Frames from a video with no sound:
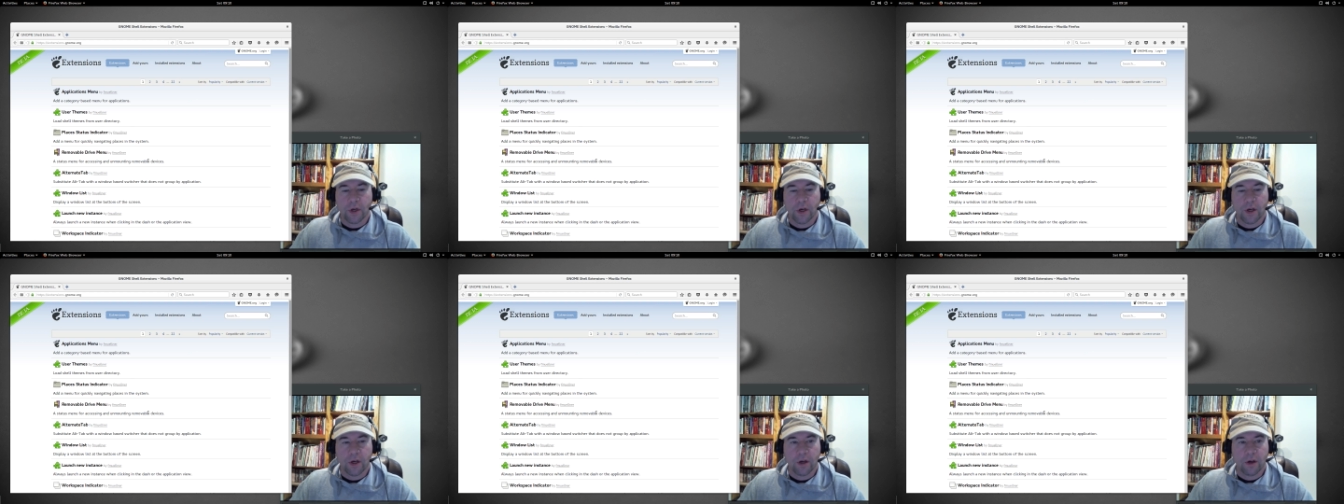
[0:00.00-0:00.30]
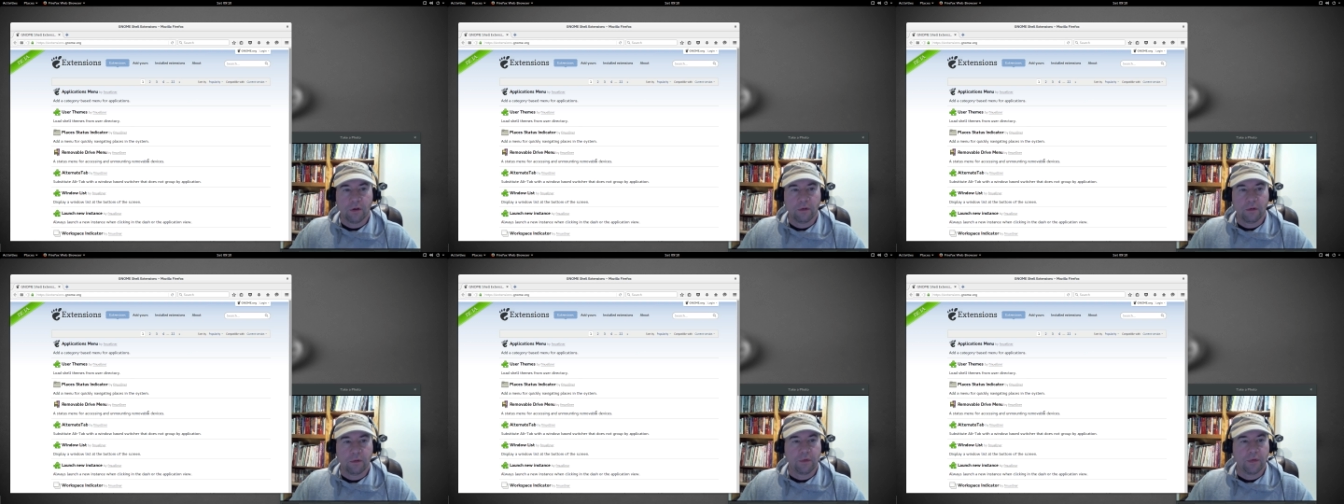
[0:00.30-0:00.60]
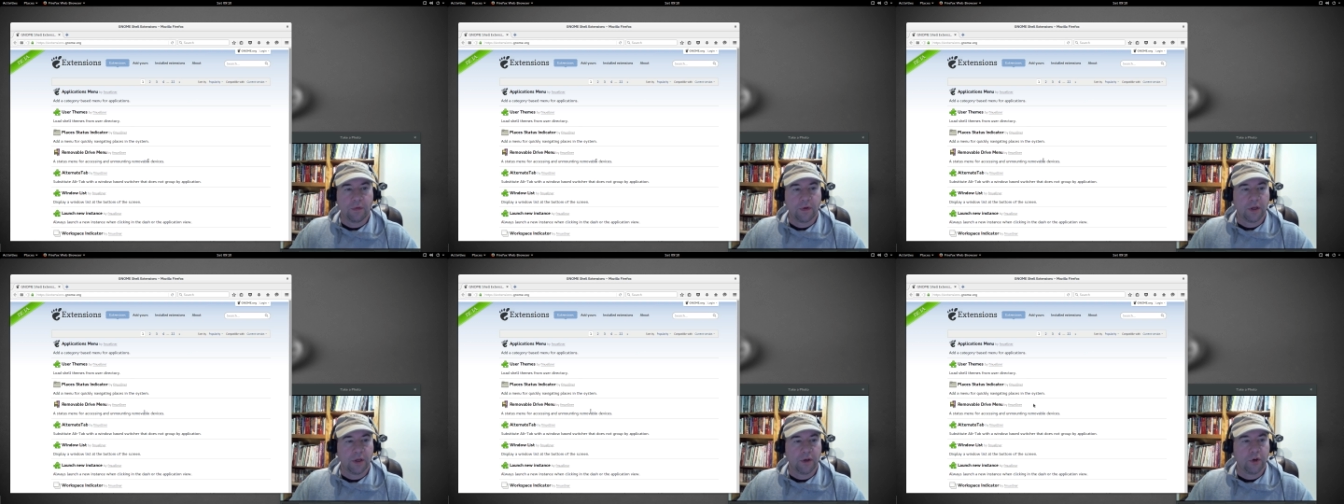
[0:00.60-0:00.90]
of
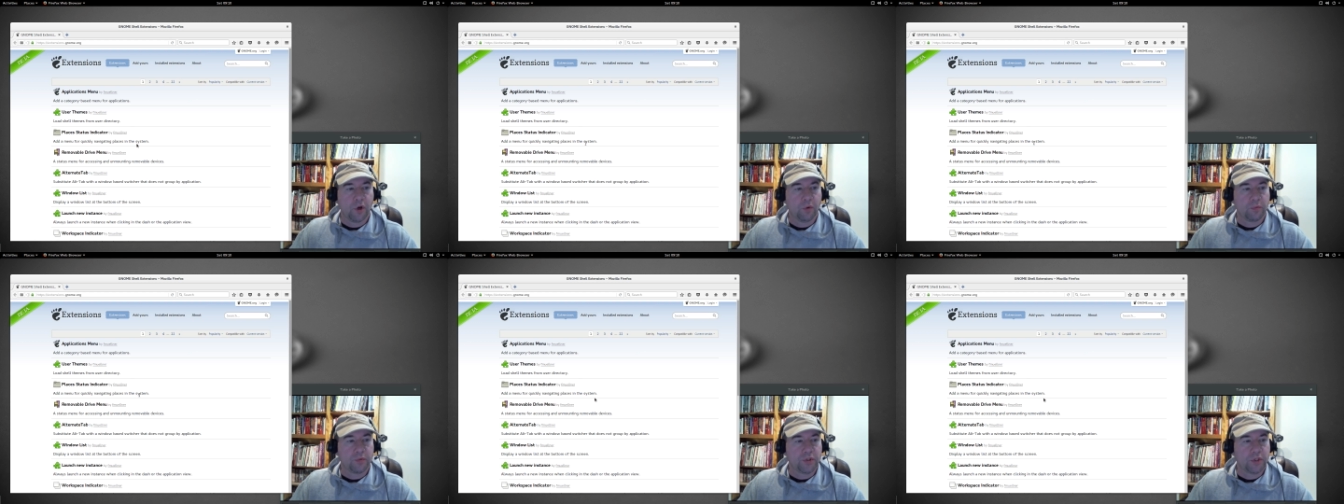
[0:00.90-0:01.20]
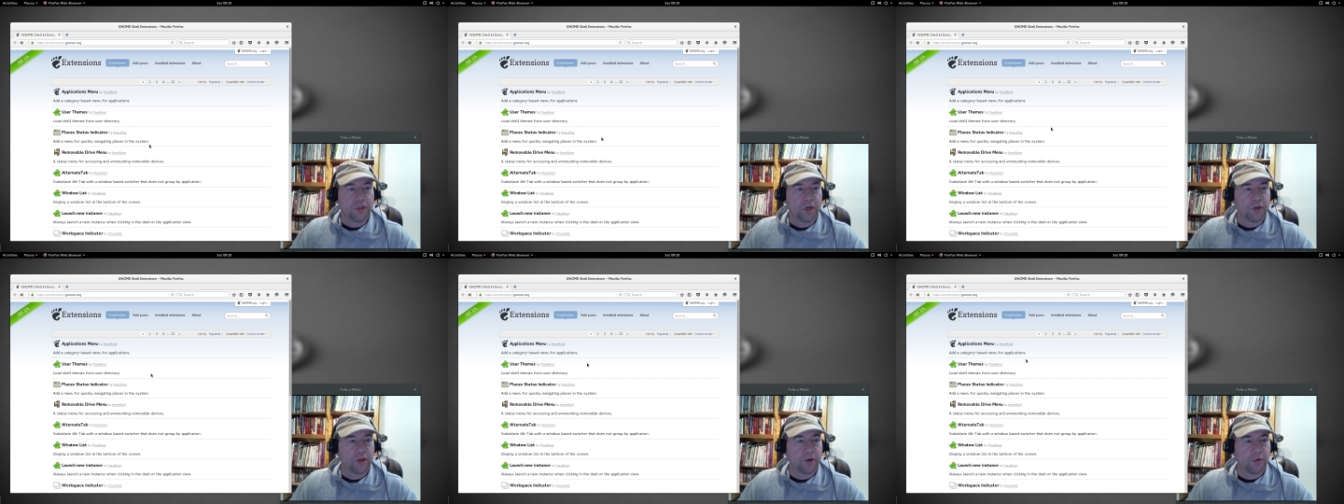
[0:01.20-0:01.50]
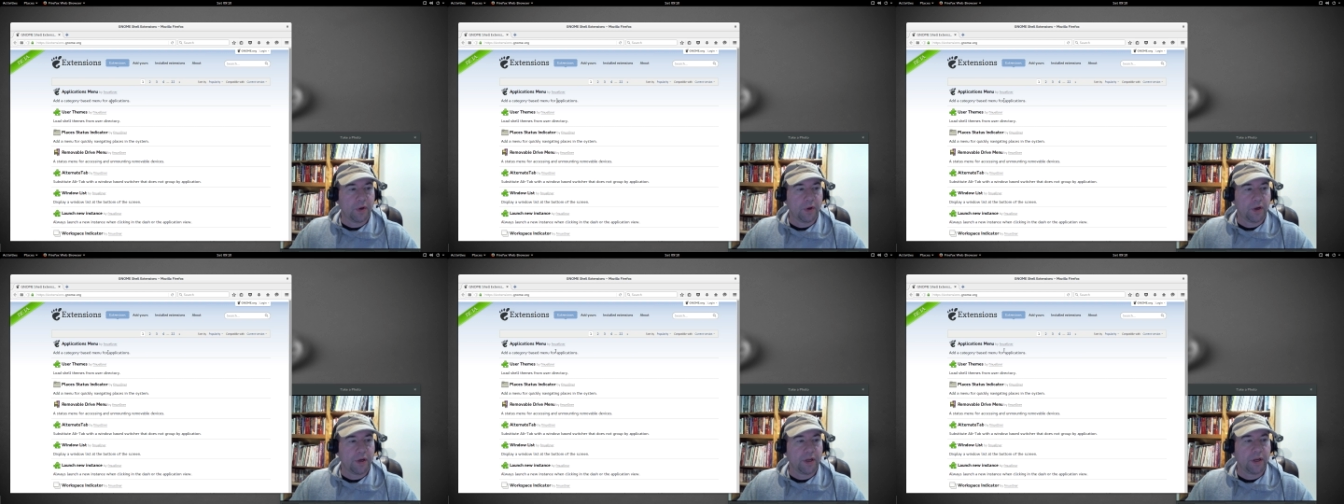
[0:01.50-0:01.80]
uh, GNOME Shell you're
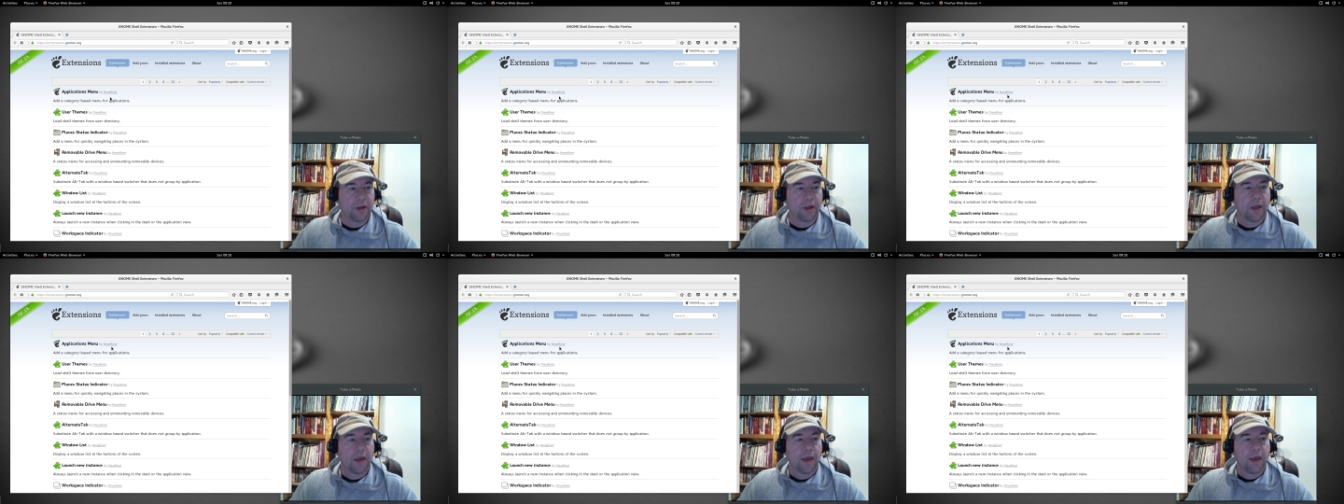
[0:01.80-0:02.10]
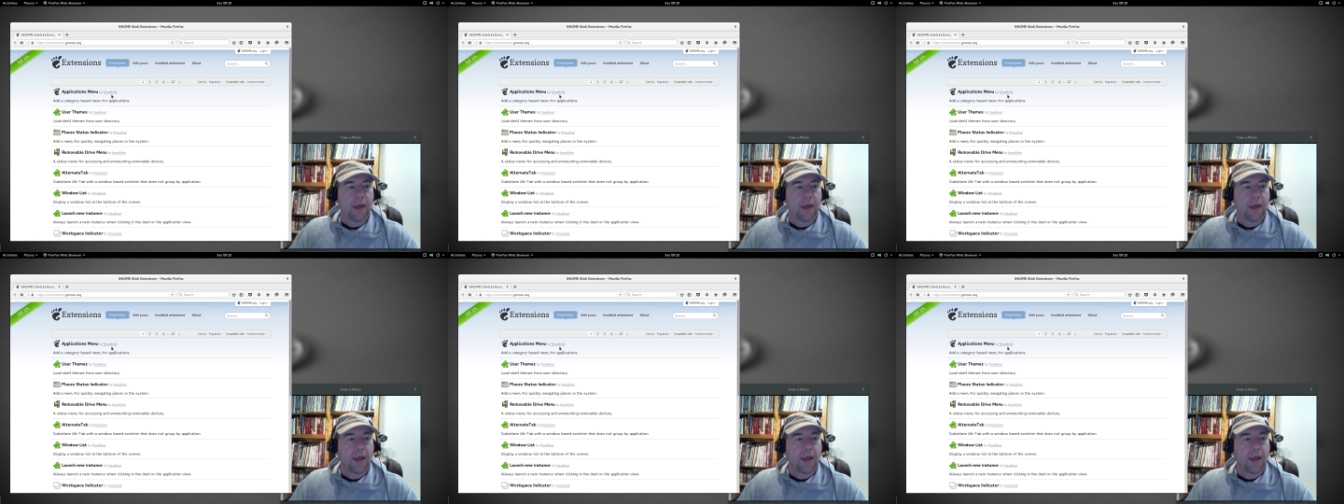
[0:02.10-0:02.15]
running,